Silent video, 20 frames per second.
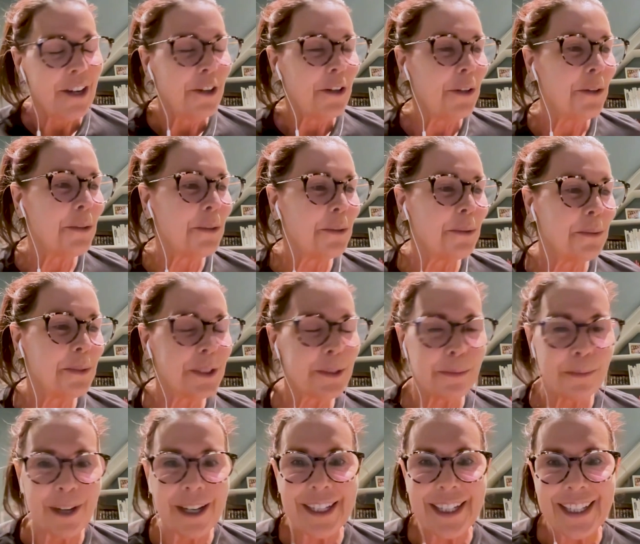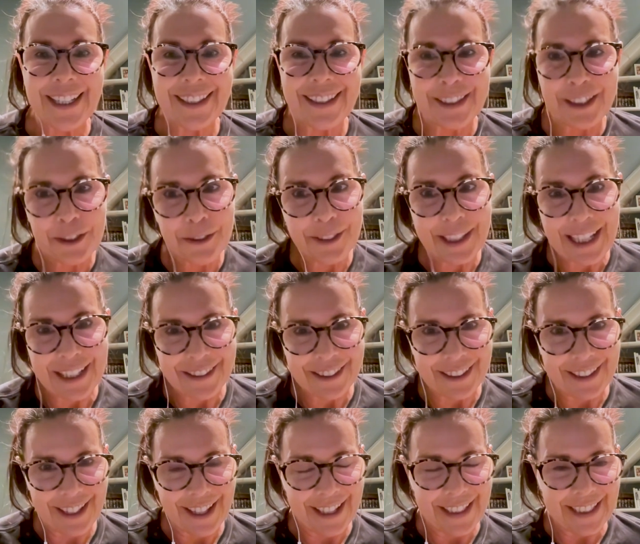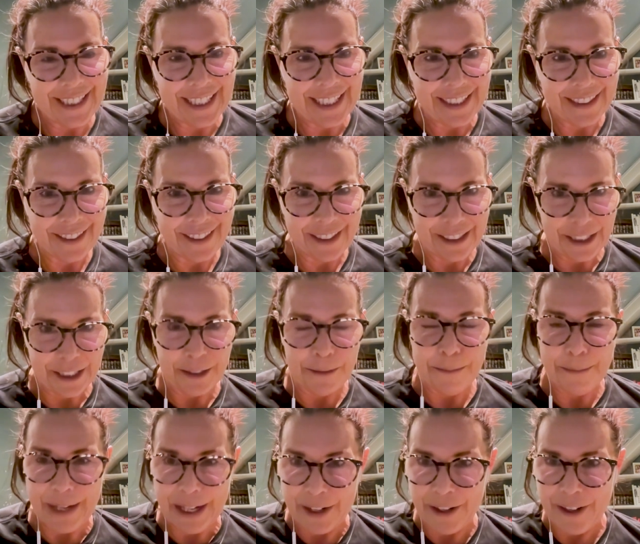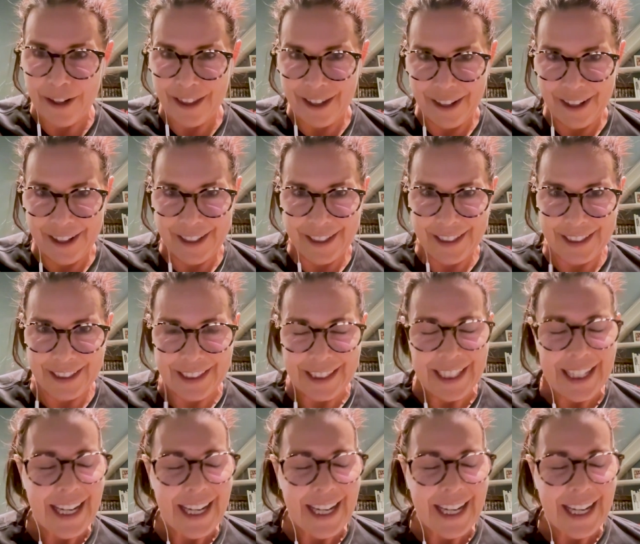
who was running the 2019 London Marathon.